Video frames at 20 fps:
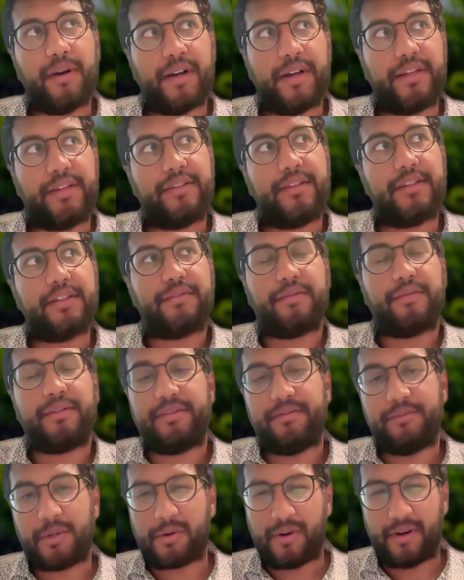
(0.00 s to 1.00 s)
But this
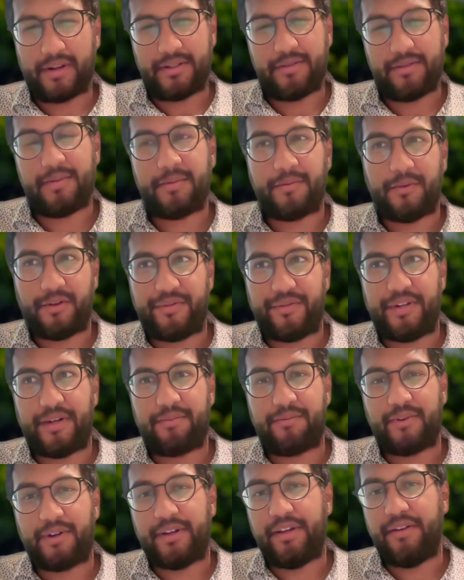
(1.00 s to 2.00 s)
one requires a bit more of
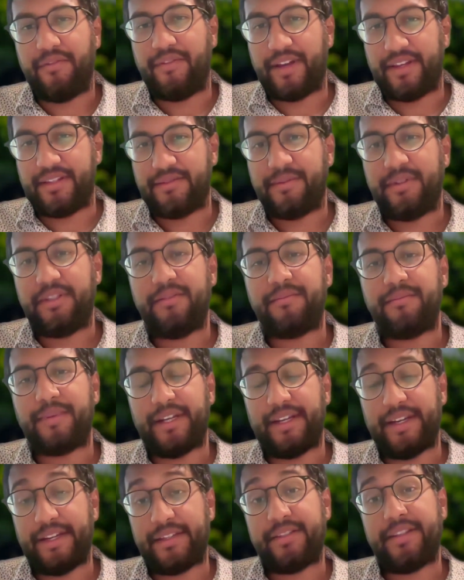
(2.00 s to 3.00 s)
an upfront
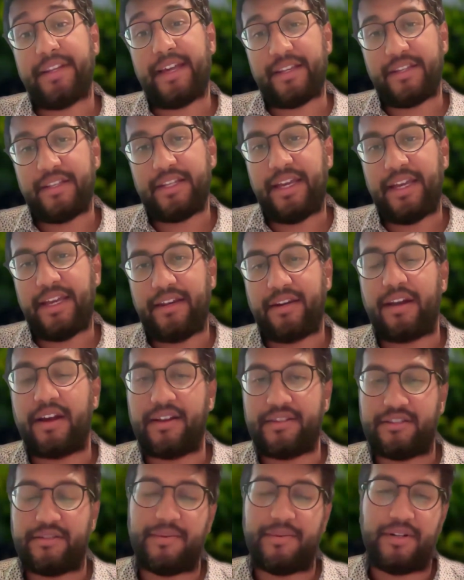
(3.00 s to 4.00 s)
investment, but it is an
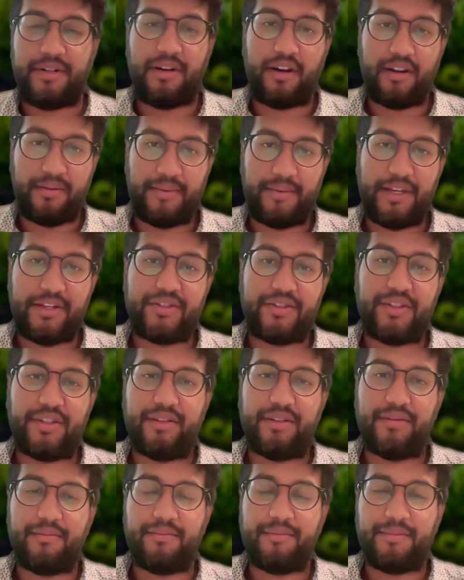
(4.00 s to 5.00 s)
end-to-end customer
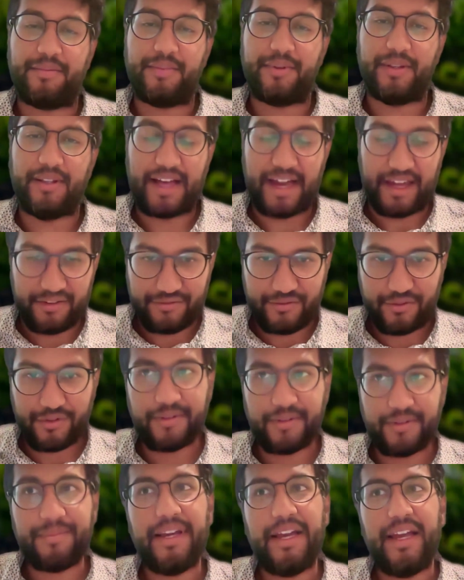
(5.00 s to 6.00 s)
automation
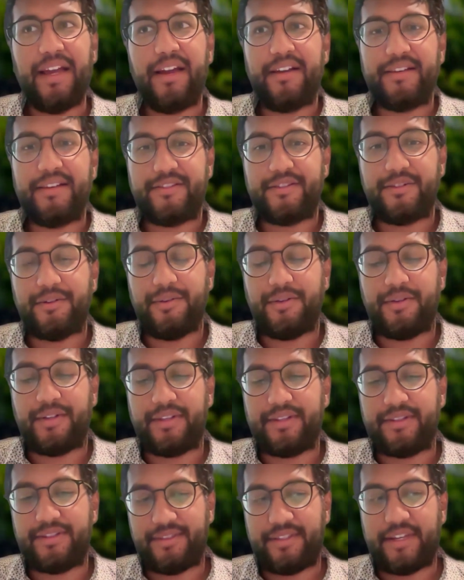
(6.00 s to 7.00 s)
platform. So
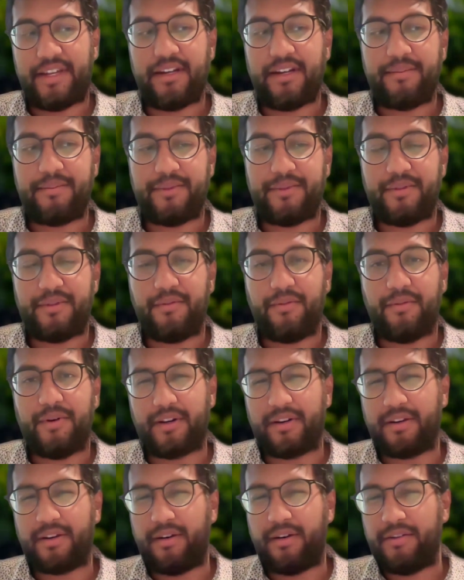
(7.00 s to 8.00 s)
you can set up
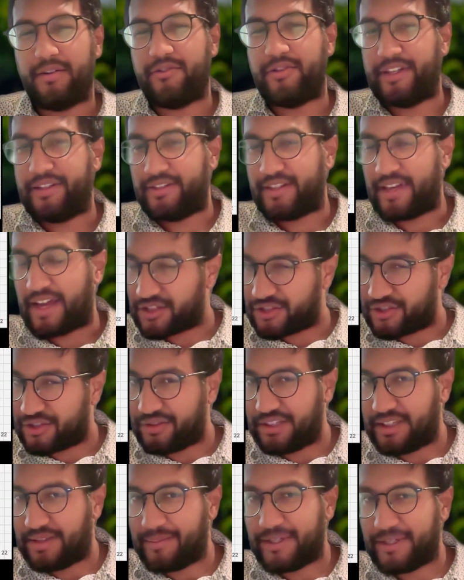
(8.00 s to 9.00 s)
what are called
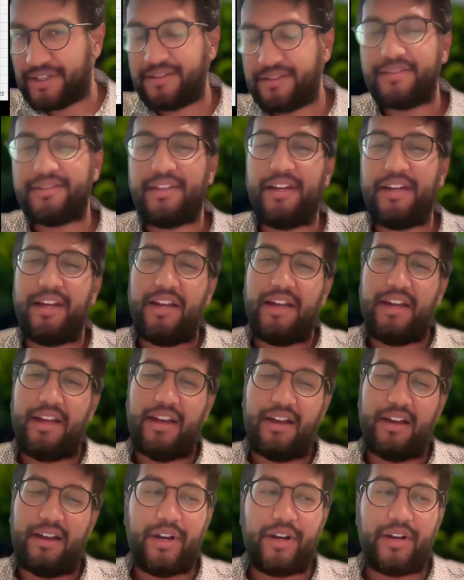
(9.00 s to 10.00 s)
transactional emails,
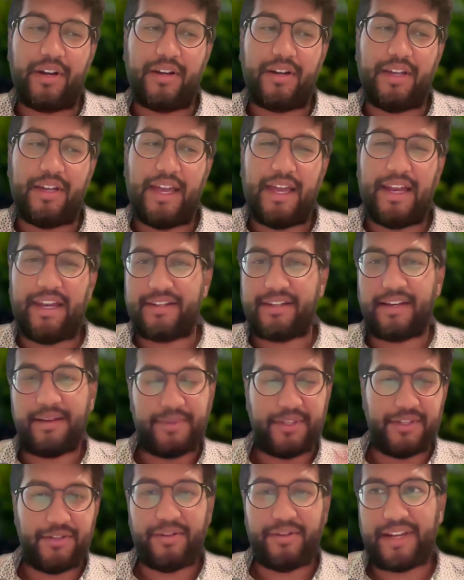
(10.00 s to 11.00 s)
where
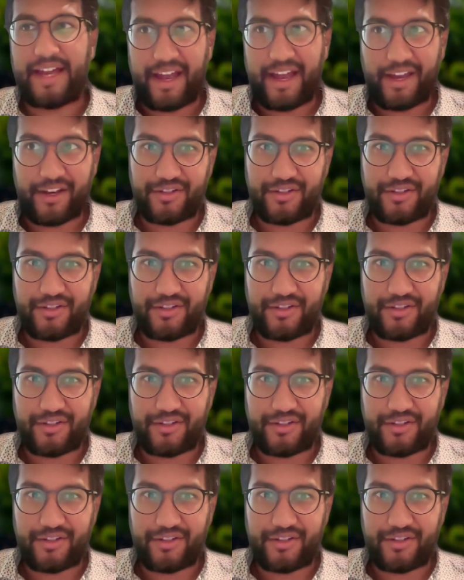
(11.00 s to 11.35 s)
anytime they do an